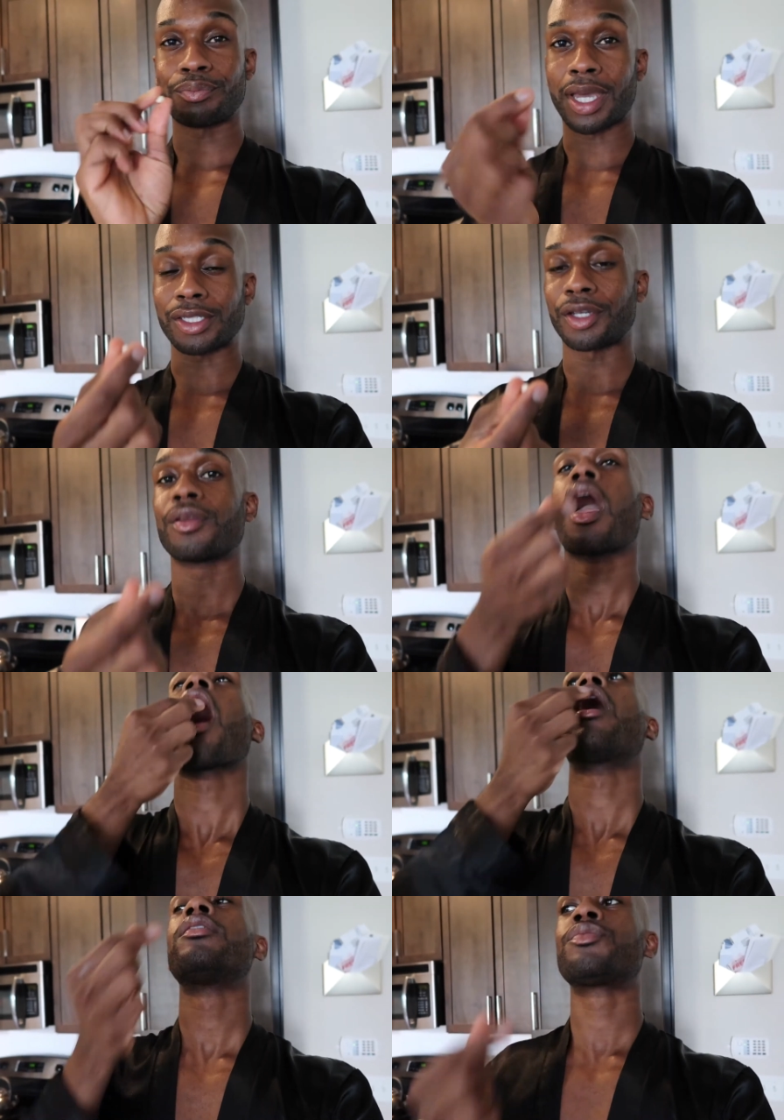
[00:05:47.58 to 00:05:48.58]
My turn.
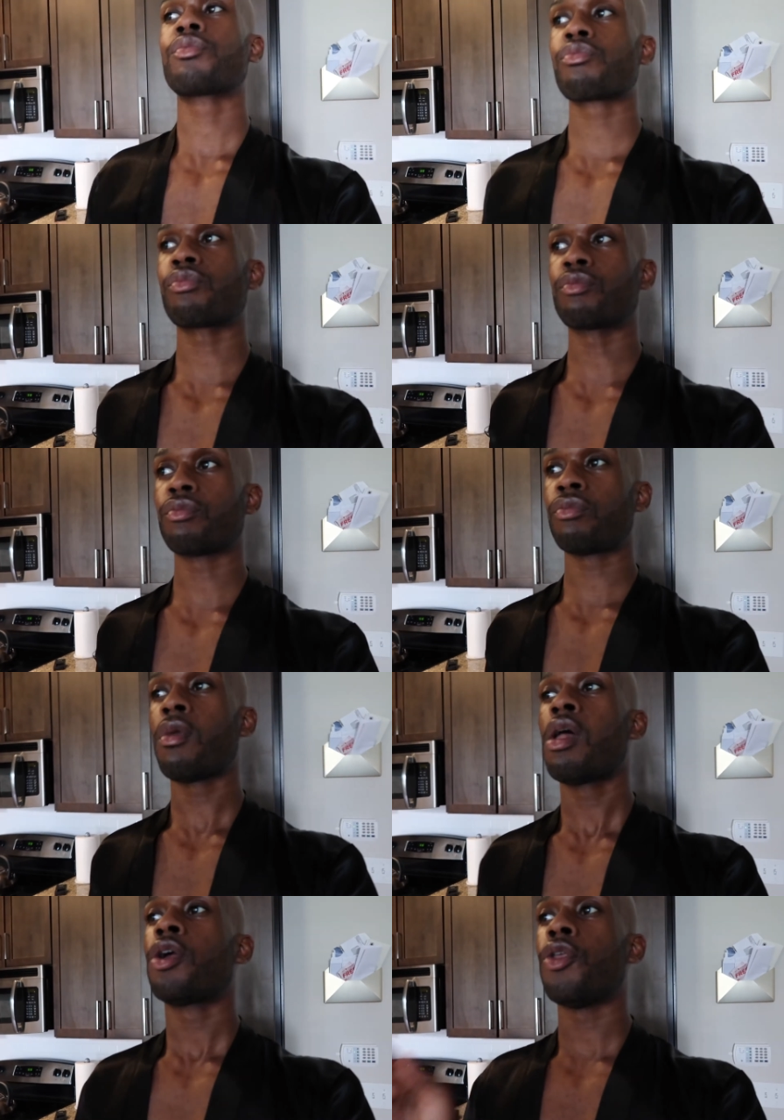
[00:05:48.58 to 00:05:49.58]

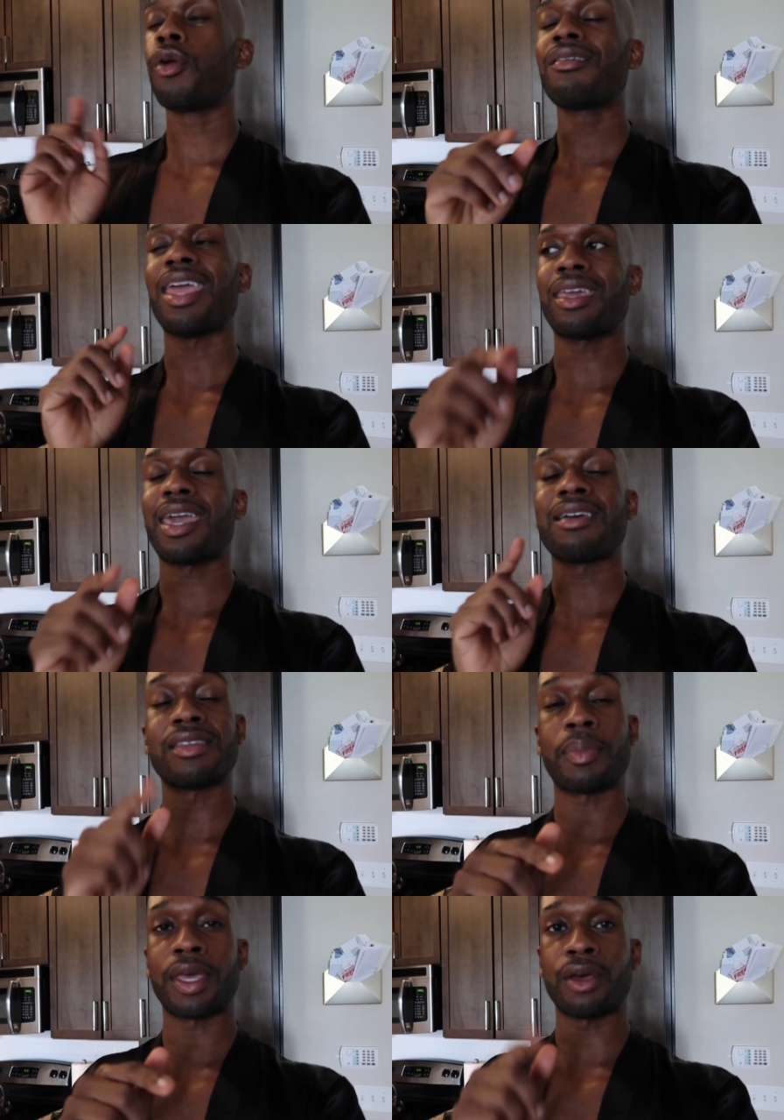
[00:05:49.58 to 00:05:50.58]
You could take it as a
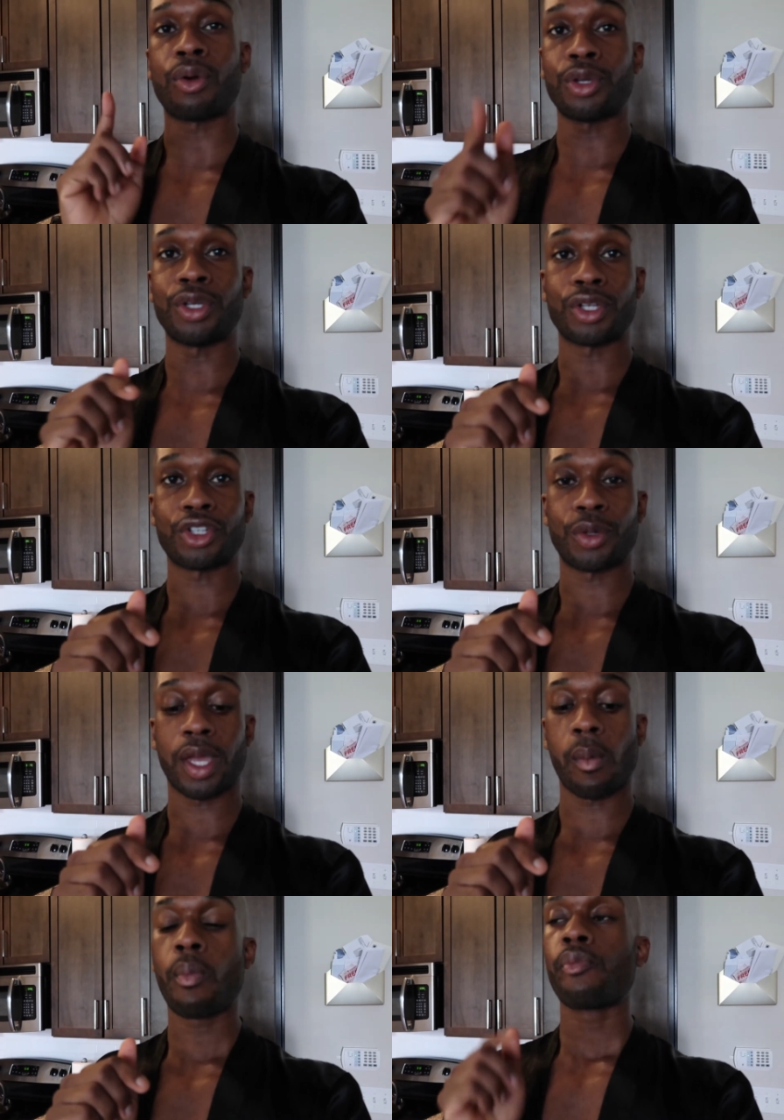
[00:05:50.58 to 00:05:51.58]
pill or you could chew
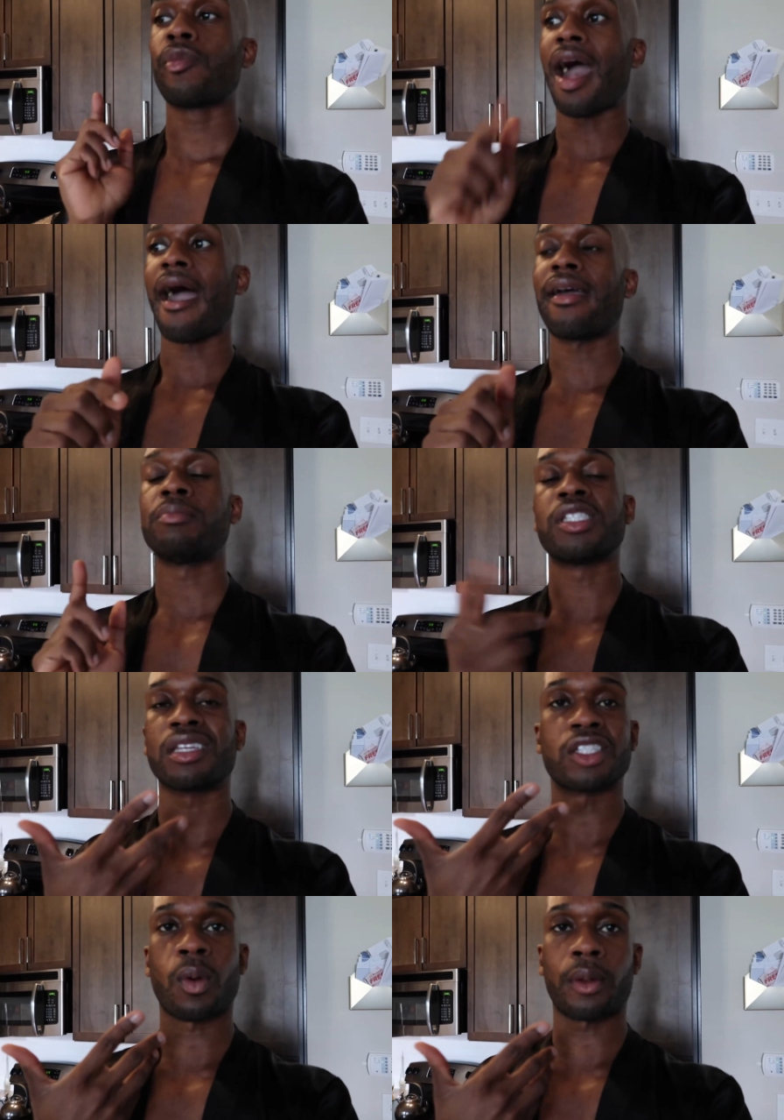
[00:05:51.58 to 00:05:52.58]
it. I am just
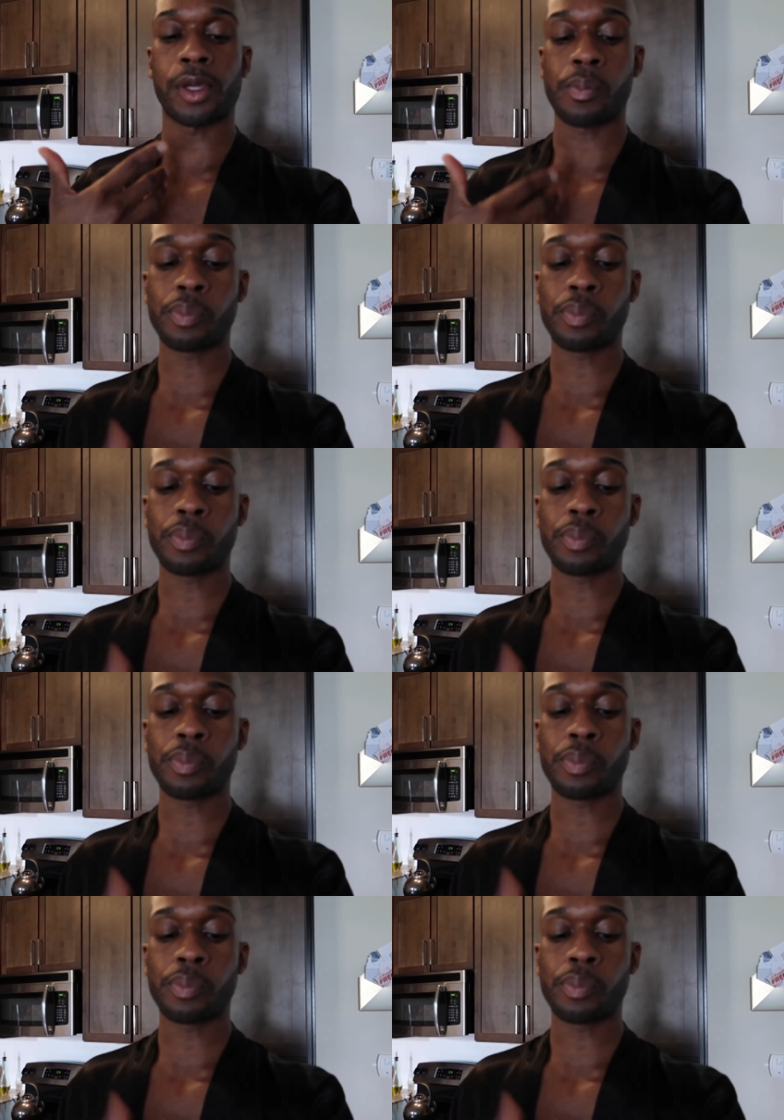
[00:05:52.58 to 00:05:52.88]
gonna swallow it.